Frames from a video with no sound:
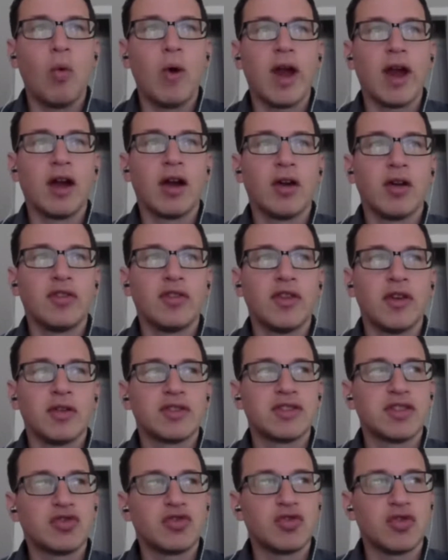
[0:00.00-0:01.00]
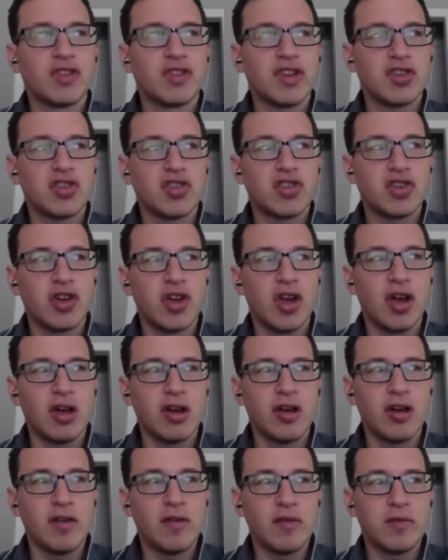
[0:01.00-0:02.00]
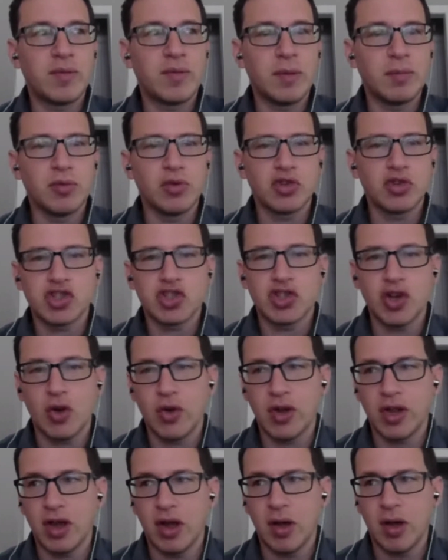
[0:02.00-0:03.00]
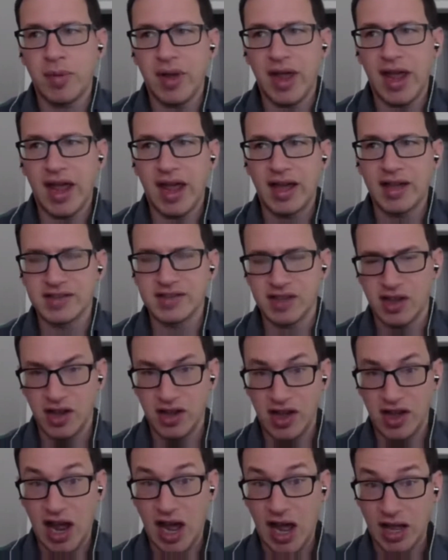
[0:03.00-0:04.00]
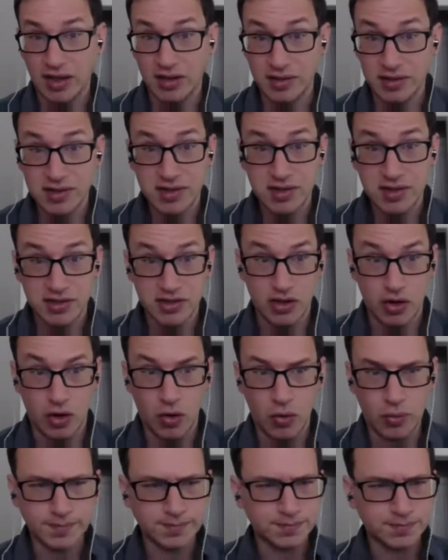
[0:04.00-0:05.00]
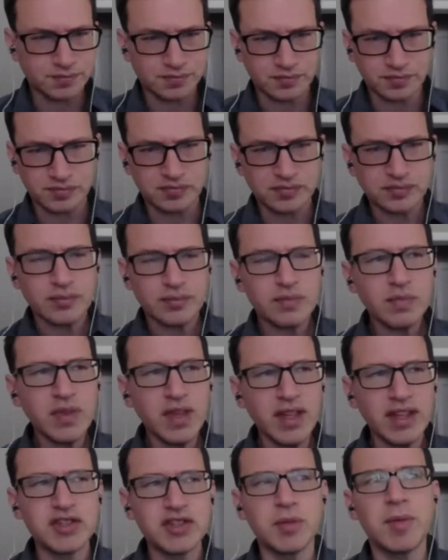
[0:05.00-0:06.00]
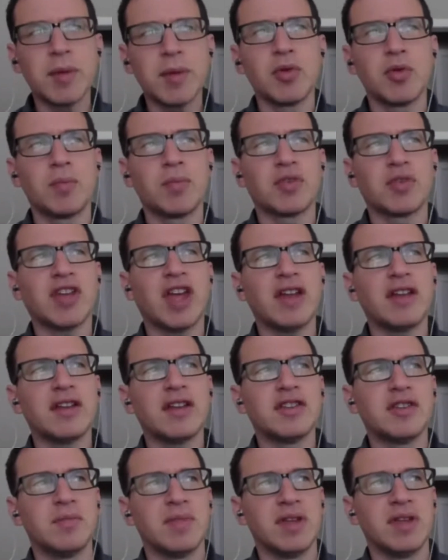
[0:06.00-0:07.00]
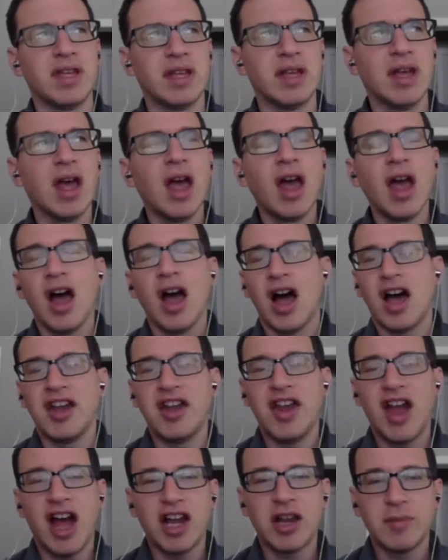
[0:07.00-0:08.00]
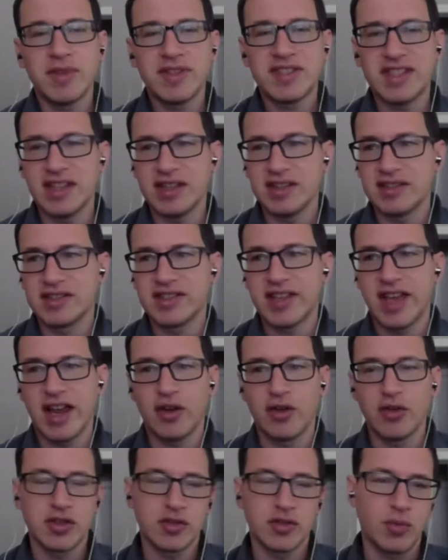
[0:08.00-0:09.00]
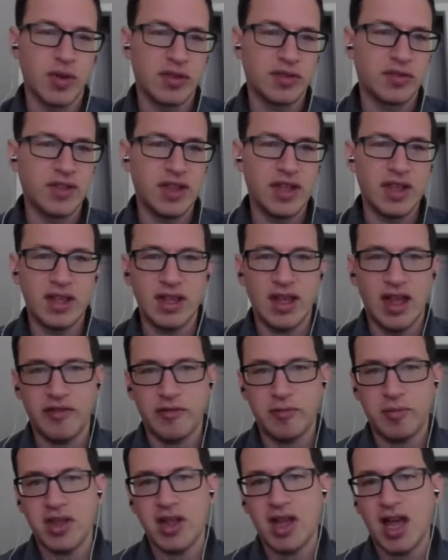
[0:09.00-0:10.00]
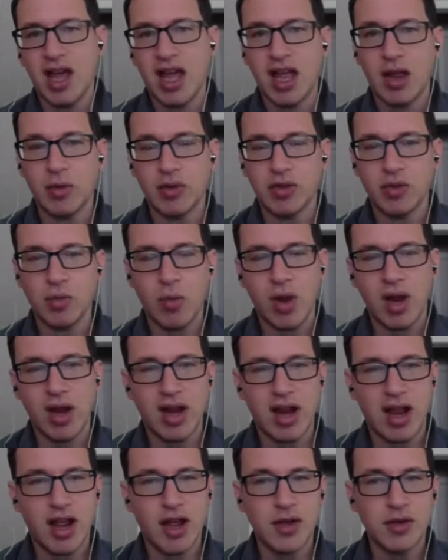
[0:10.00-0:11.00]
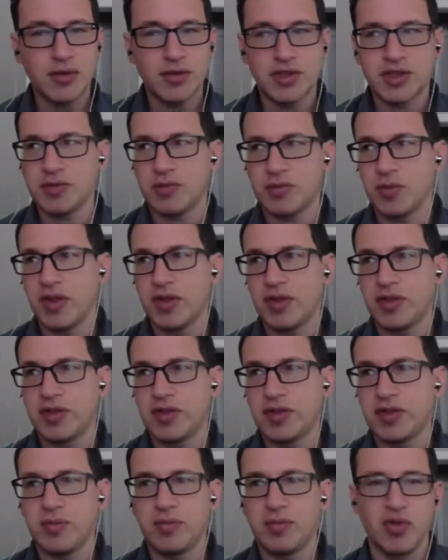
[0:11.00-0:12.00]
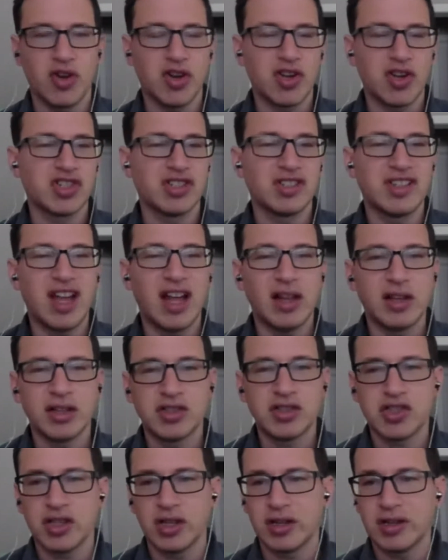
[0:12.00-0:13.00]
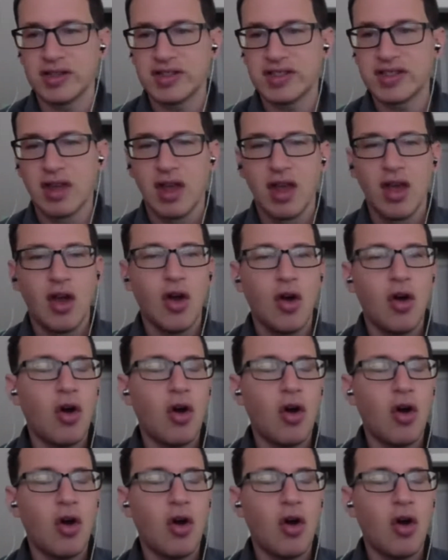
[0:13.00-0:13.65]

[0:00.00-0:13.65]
where there's a tradition of people showing up as anons. So these are people who pretended to be anonymous insiders with the FBI, with the White House, with British intelligence.